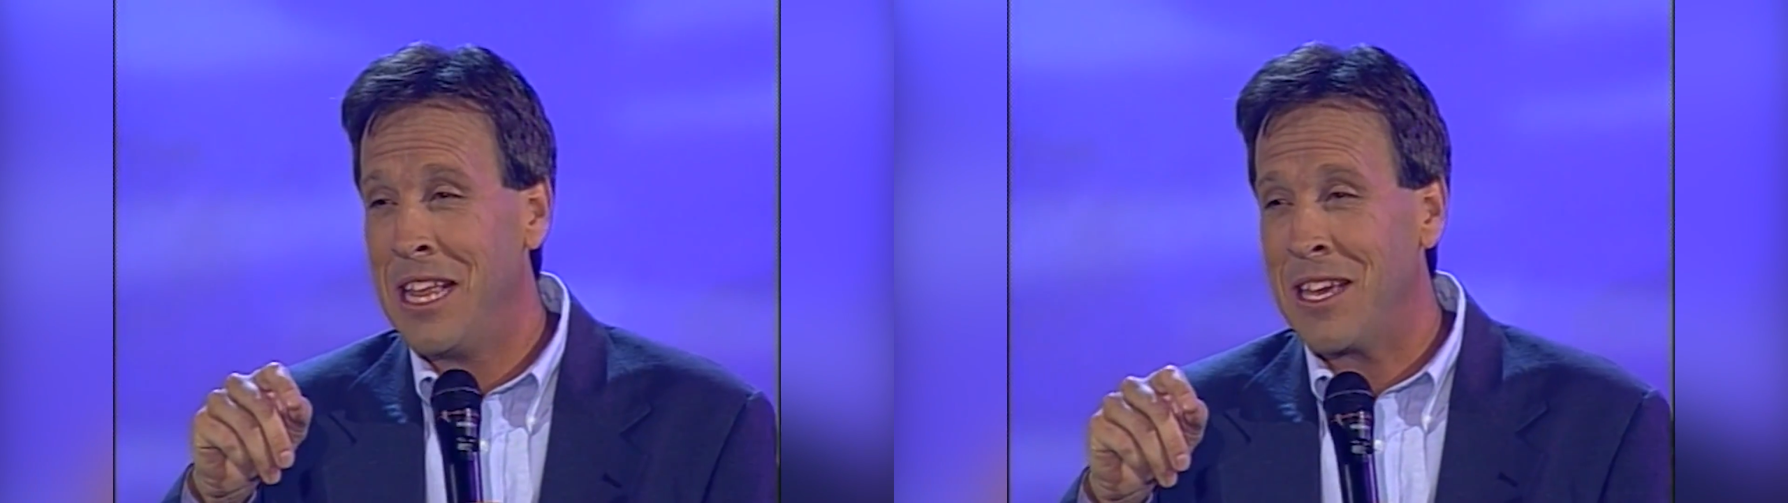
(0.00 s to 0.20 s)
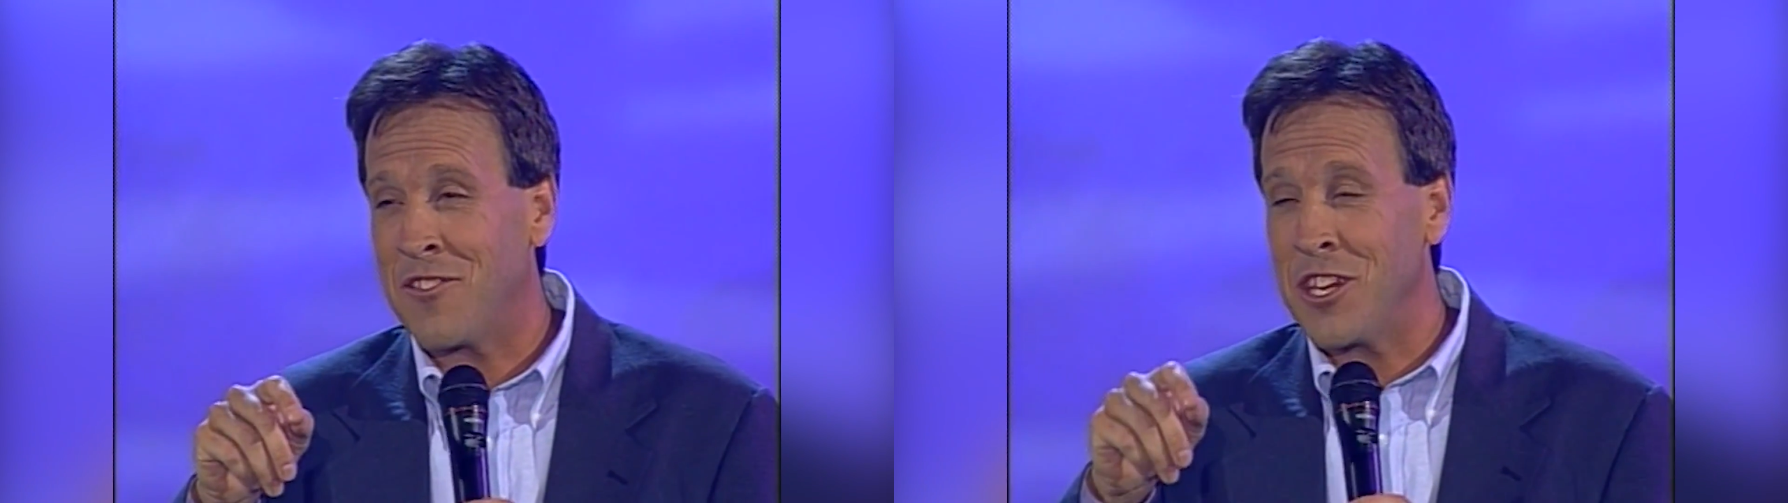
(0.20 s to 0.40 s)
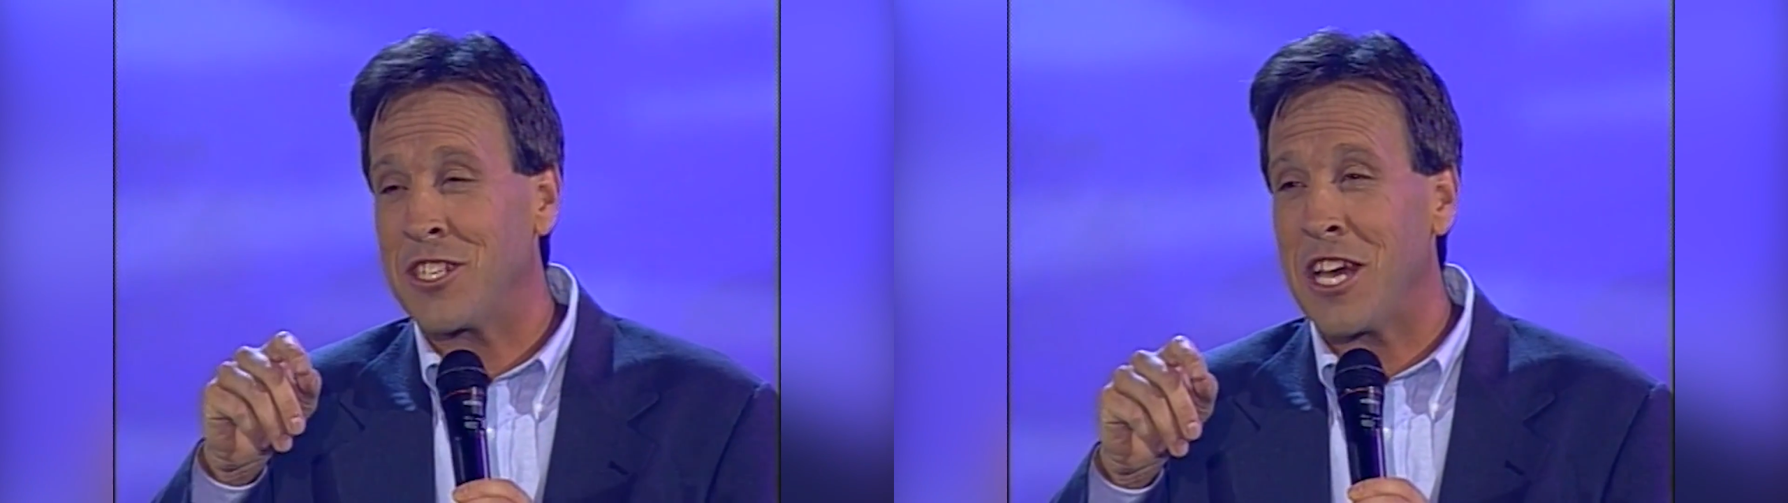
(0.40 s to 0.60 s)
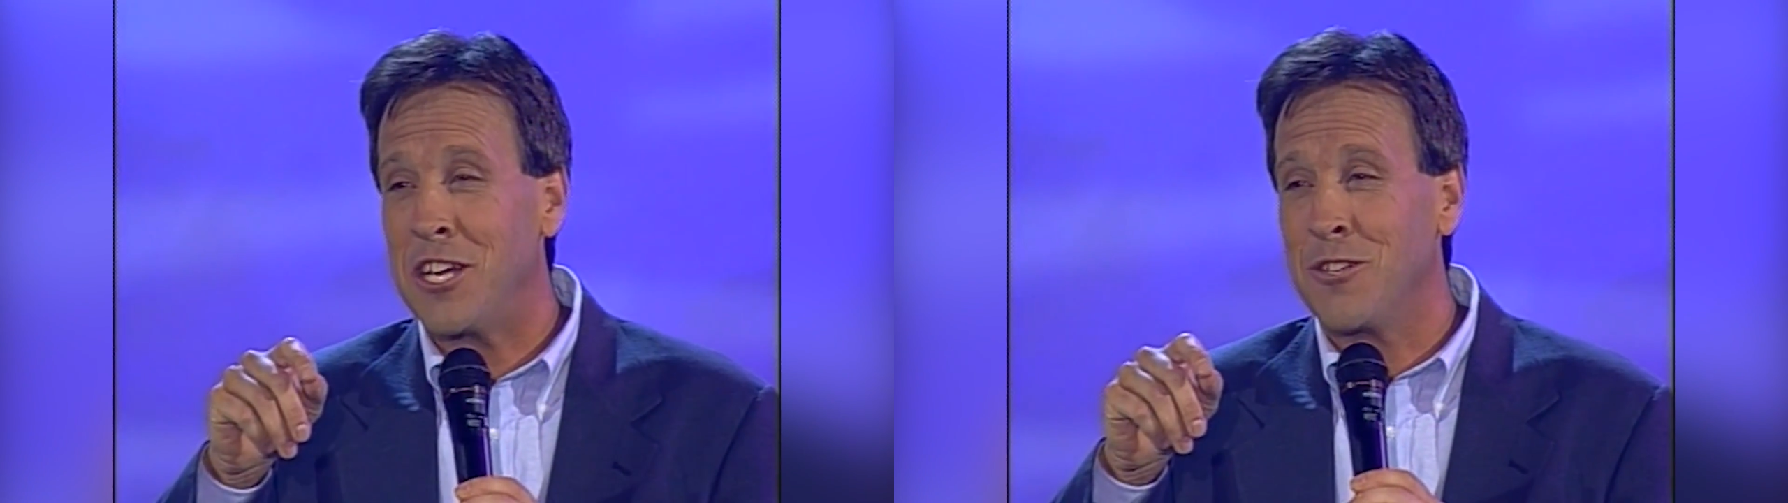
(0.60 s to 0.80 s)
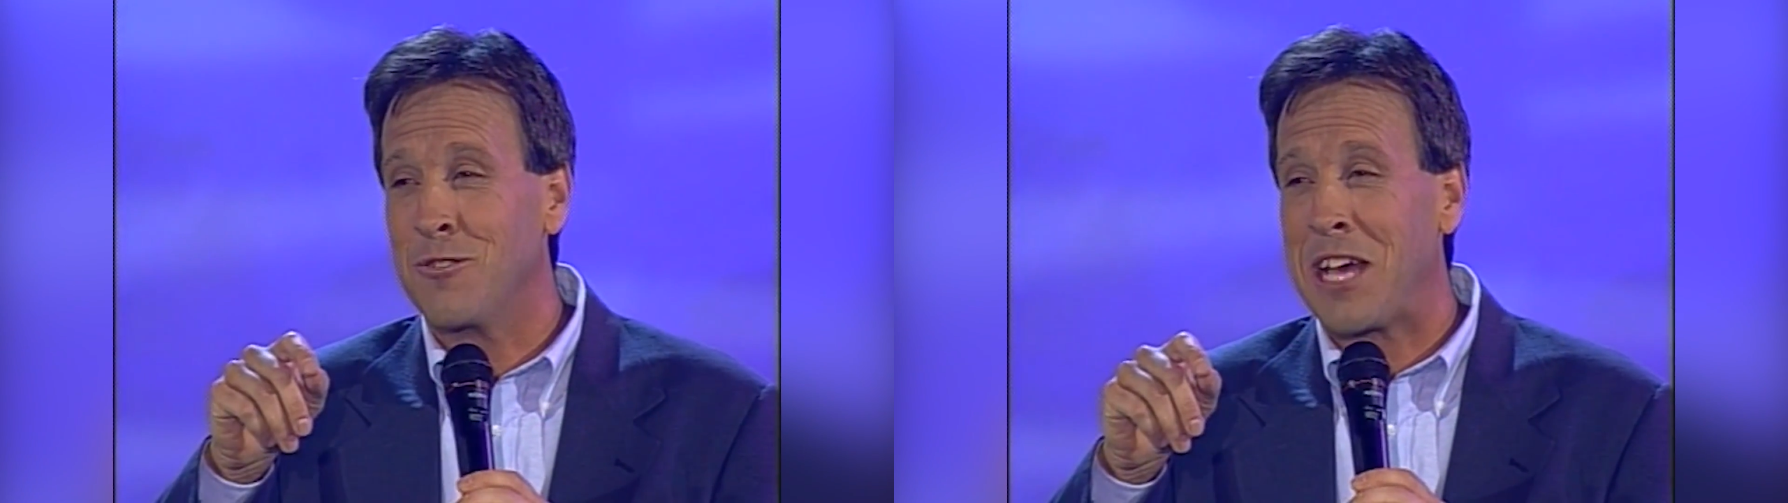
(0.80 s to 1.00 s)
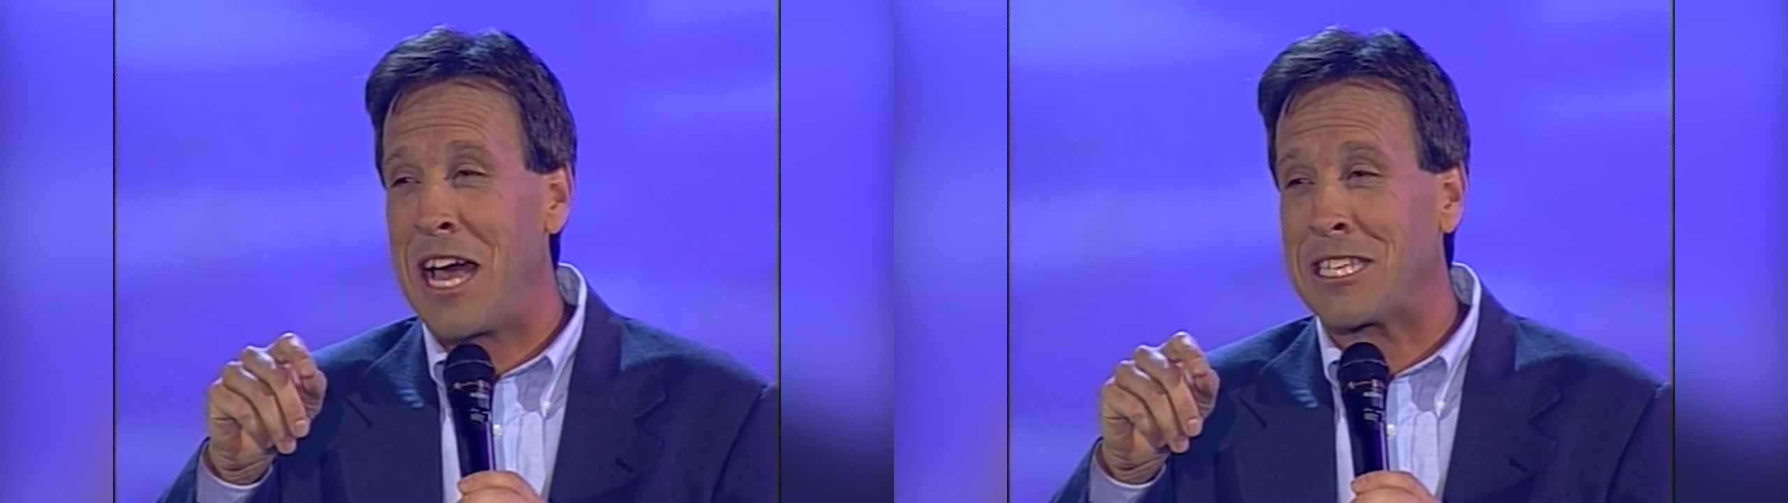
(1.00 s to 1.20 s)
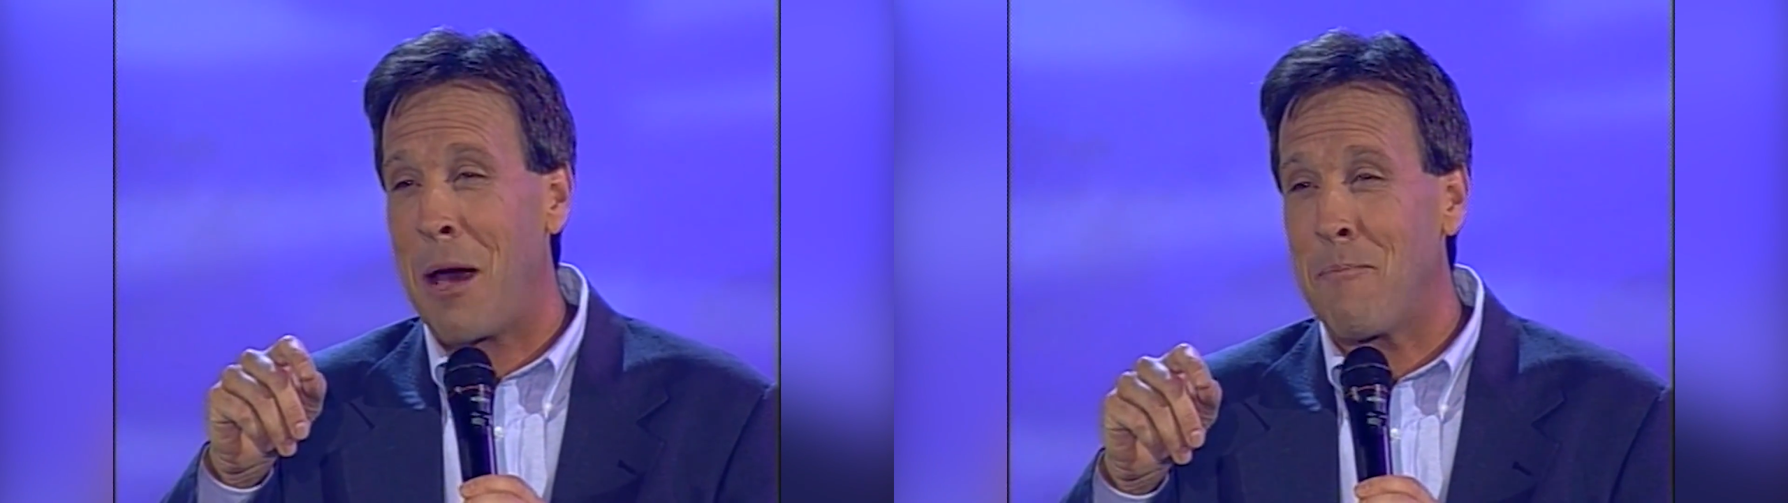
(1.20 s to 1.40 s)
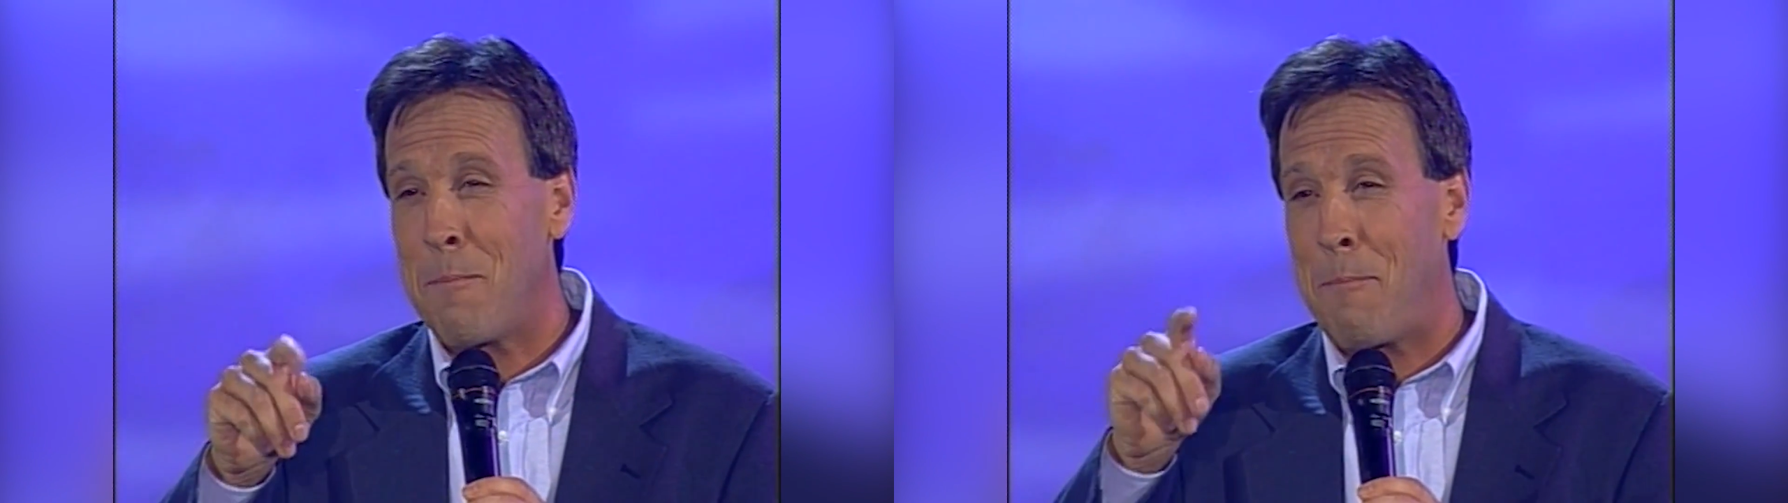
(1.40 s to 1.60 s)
If she says you said something,